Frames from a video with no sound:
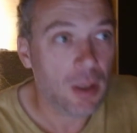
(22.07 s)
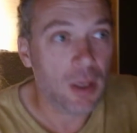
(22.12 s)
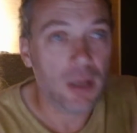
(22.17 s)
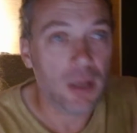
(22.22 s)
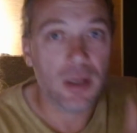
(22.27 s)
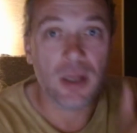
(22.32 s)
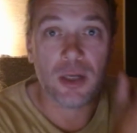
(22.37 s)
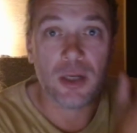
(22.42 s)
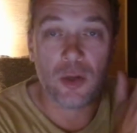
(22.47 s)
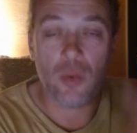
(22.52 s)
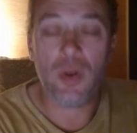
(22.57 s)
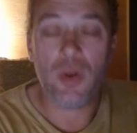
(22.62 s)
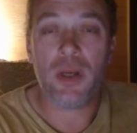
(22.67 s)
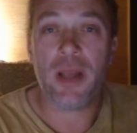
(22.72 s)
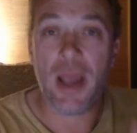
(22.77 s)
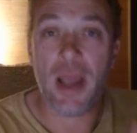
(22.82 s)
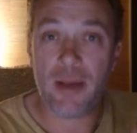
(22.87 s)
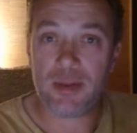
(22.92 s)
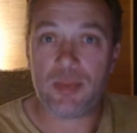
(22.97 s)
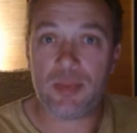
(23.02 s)
Now, the Queen of
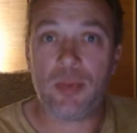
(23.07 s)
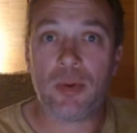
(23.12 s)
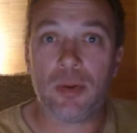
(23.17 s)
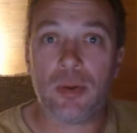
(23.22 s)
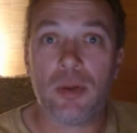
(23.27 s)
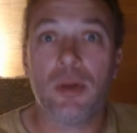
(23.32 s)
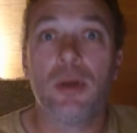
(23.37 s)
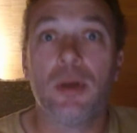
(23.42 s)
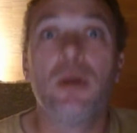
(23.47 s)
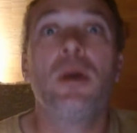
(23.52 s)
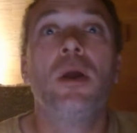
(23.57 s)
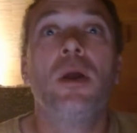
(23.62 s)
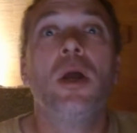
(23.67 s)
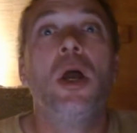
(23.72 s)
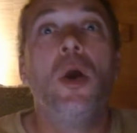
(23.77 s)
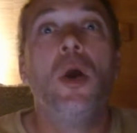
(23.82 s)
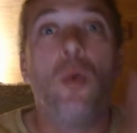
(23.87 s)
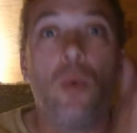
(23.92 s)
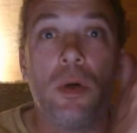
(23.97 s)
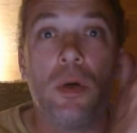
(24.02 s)
Habsburg
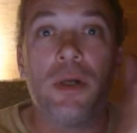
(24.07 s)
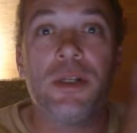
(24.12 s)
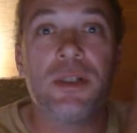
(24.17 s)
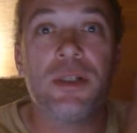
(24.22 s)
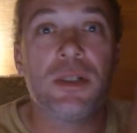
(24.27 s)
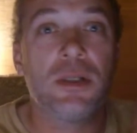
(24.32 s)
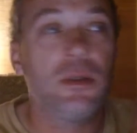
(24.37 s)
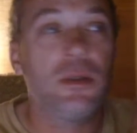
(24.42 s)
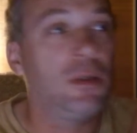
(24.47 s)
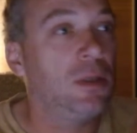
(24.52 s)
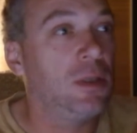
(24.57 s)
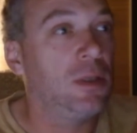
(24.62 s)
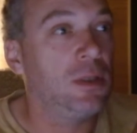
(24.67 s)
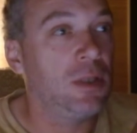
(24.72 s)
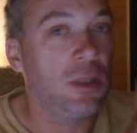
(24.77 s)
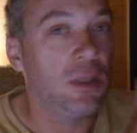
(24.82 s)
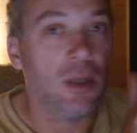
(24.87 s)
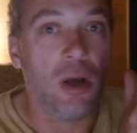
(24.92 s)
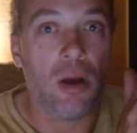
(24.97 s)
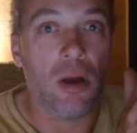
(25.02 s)
was,
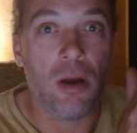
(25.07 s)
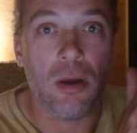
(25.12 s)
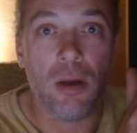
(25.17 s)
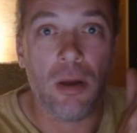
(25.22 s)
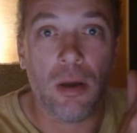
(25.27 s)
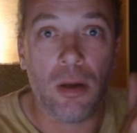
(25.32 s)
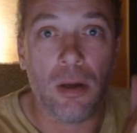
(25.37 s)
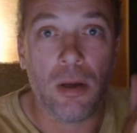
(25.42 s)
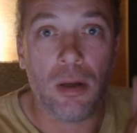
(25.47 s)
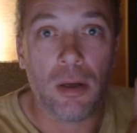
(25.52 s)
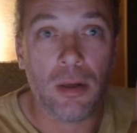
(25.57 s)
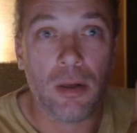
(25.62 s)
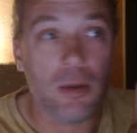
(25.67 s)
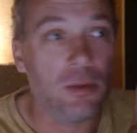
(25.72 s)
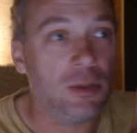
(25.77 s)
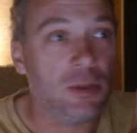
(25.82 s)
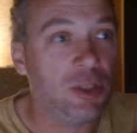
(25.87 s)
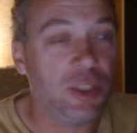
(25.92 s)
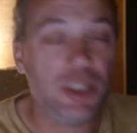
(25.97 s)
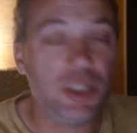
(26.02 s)

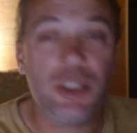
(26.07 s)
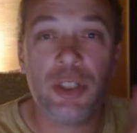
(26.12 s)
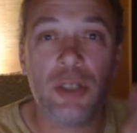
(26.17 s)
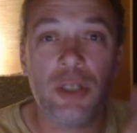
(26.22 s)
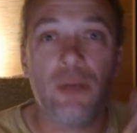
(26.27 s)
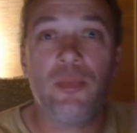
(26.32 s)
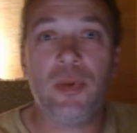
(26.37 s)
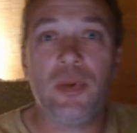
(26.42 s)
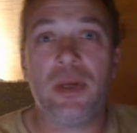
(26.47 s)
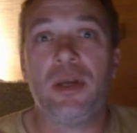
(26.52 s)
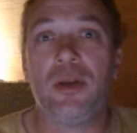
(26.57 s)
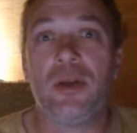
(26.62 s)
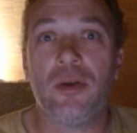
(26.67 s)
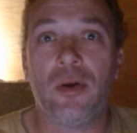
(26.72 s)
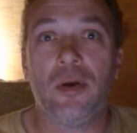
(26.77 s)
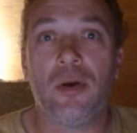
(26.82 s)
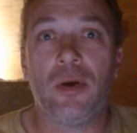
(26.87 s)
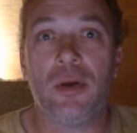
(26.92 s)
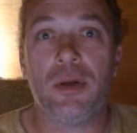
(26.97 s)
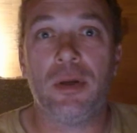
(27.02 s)
uh, she should have been
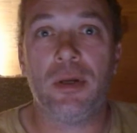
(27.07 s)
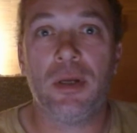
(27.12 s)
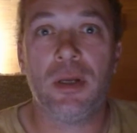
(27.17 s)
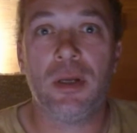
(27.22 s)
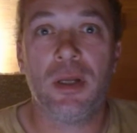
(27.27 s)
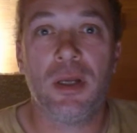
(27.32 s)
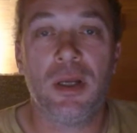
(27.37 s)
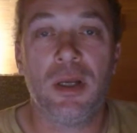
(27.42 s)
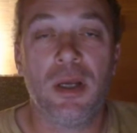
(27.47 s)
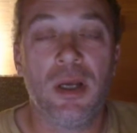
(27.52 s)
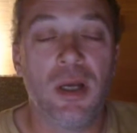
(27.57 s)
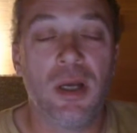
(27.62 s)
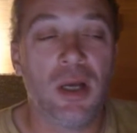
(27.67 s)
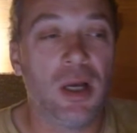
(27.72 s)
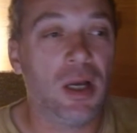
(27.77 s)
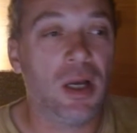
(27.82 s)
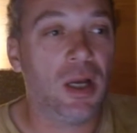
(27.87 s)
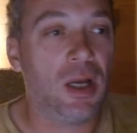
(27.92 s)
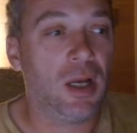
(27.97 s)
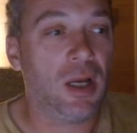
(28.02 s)
on
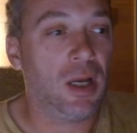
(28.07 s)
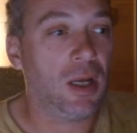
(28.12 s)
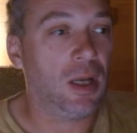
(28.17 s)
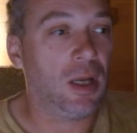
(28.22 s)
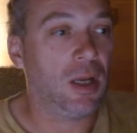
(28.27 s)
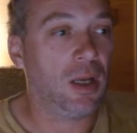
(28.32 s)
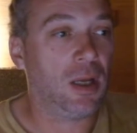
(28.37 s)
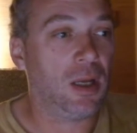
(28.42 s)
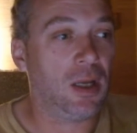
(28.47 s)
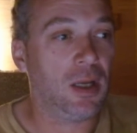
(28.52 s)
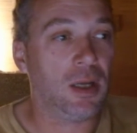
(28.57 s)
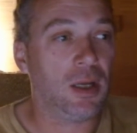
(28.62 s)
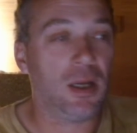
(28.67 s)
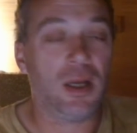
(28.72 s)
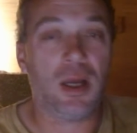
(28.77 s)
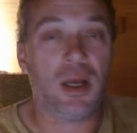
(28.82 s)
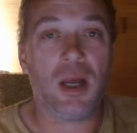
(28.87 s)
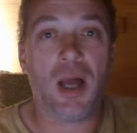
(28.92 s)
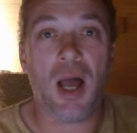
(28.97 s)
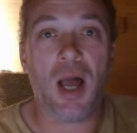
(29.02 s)
uh,
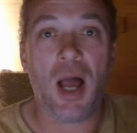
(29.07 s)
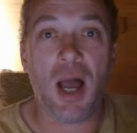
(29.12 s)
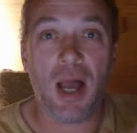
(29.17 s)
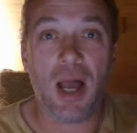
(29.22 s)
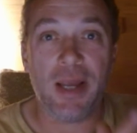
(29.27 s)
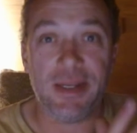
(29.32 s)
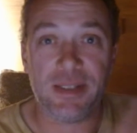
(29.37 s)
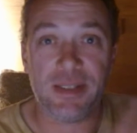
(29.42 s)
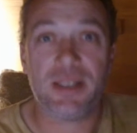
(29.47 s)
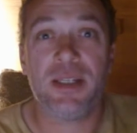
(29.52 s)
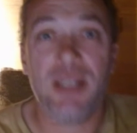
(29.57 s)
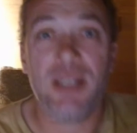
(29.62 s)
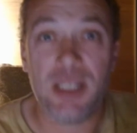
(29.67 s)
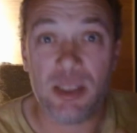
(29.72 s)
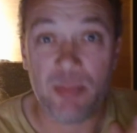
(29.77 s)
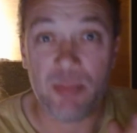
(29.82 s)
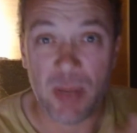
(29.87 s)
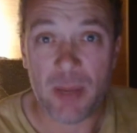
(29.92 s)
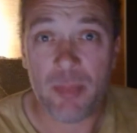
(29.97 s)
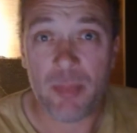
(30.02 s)
Ice T's
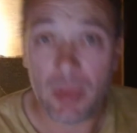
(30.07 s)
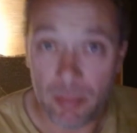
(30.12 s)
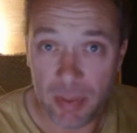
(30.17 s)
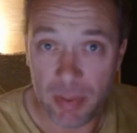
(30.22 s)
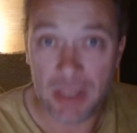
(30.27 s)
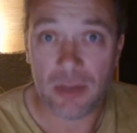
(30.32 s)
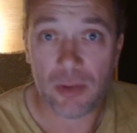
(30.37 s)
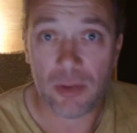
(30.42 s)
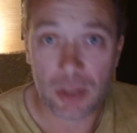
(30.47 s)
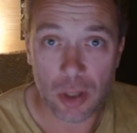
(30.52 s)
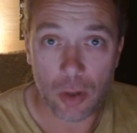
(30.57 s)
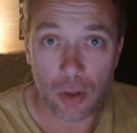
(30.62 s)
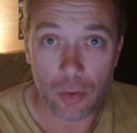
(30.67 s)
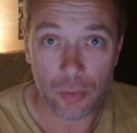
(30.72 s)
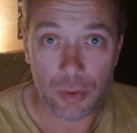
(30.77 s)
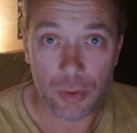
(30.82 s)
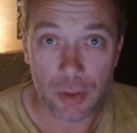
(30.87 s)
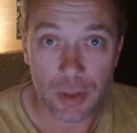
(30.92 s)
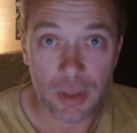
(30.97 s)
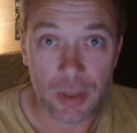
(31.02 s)
and Penal
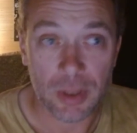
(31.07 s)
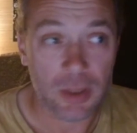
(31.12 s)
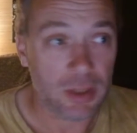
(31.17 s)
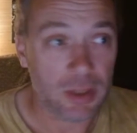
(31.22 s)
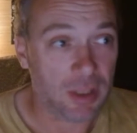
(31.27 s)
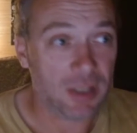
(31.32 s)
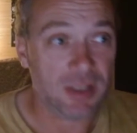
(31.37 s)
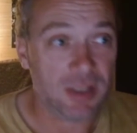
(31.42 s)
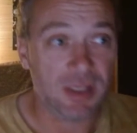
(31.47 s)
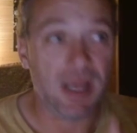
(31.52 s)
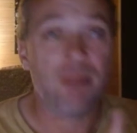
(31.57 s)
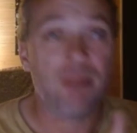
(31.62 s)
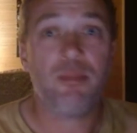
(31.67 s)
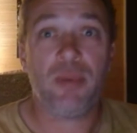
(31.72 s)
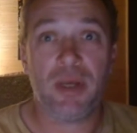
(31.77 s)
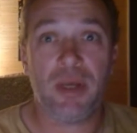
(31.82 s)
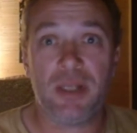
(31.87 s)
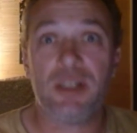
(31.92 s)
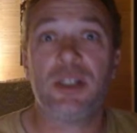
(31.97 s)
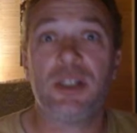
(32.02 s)
Code. Cause that
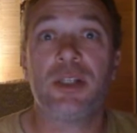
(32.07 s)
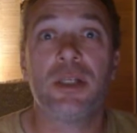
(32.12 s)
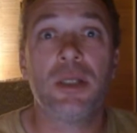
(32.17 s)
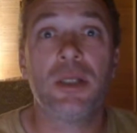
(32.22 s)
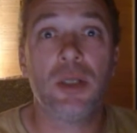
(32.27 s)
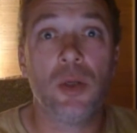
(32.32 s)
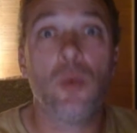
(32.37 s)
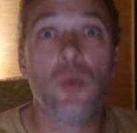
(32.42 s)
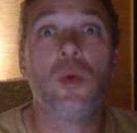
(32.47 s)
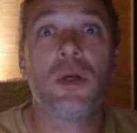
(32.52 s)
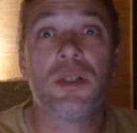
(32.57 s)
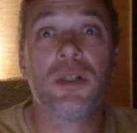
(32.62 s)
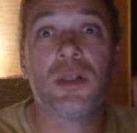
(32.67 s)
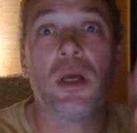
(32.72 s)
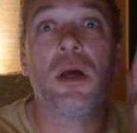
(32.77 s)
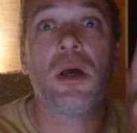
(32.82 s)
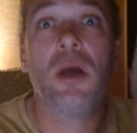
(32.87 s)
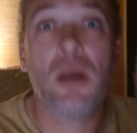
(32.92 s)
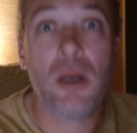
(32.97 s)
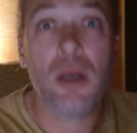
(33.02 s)
bitch was
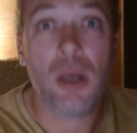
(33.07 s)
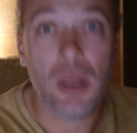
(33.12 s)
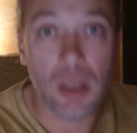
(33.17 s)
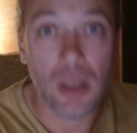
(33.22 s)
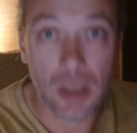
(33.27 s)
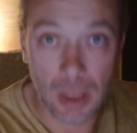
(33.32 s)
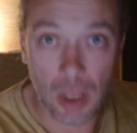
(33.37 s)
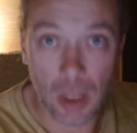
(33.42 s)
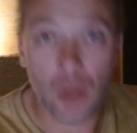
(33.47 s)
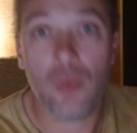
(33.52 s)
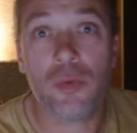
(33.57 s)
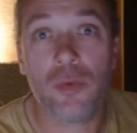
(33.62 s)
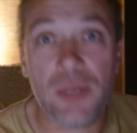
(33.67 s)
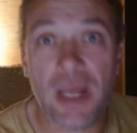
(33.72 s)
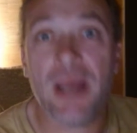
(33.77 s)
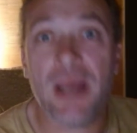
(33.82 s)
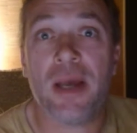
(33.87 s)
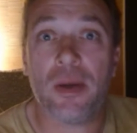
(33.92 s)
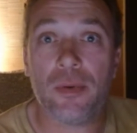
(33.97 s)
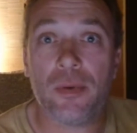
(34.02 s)
a low
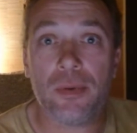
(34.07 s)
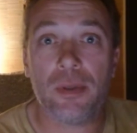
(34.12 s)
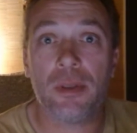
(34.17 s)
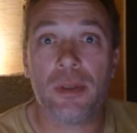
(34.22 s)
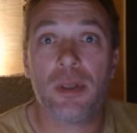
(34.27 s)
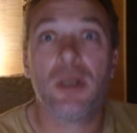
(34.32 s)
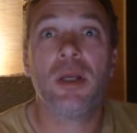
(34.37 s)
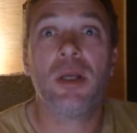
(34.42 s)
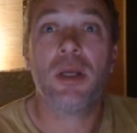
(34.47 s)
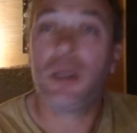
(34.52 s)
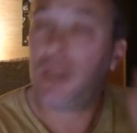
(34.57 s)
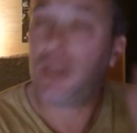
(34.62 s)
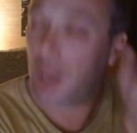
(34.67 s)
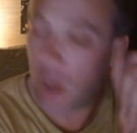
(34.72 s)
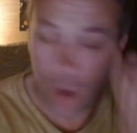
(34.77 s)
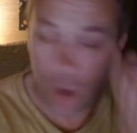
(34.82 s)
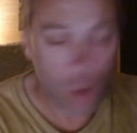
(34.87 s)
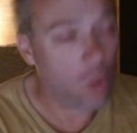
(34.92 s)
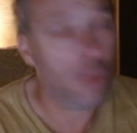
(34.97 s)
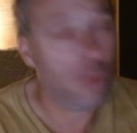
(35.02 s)
down,
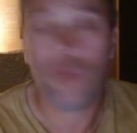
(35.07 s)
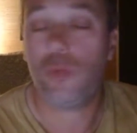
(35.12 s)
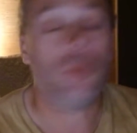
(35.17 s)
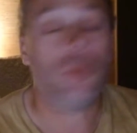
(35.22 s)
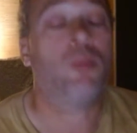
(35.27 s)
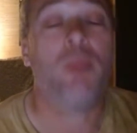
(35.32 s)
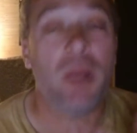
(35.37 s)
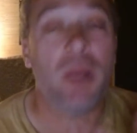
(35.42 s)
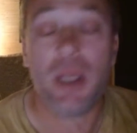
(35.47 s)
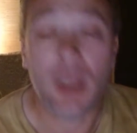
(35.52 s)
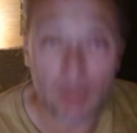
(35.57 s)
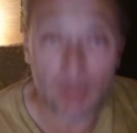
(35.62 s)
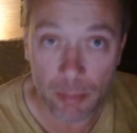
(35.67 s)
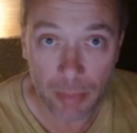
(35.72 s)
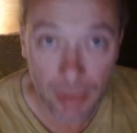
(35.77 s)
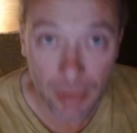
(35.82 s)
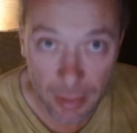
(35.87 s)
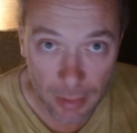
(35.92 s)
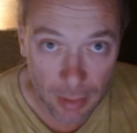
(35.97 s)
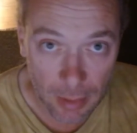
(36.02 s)
cold pimp,
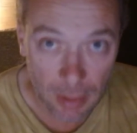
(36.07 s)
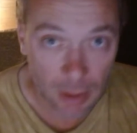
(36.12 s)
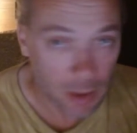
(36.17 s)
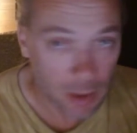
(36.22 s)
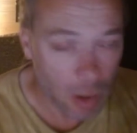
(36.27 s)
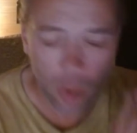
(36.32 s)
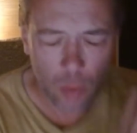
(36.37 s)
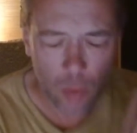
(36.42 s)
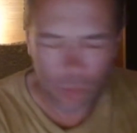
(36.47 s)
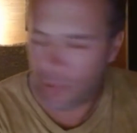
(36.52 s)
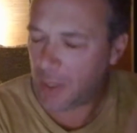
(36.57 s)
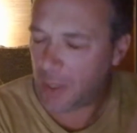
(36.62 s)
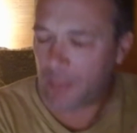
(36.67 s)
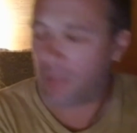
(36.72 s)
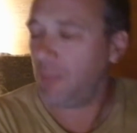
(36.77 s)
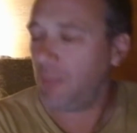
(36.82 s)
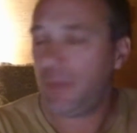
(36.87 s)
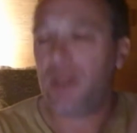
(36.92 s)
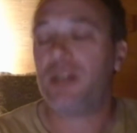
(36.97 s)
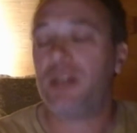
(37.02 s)
cold
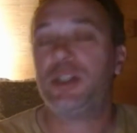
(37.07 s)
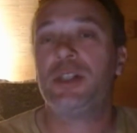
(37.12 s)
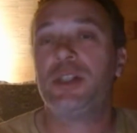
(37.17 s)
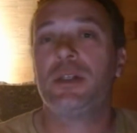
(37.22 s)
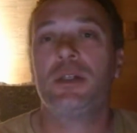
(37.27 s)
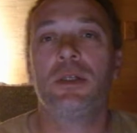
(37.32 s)
pimping bitch.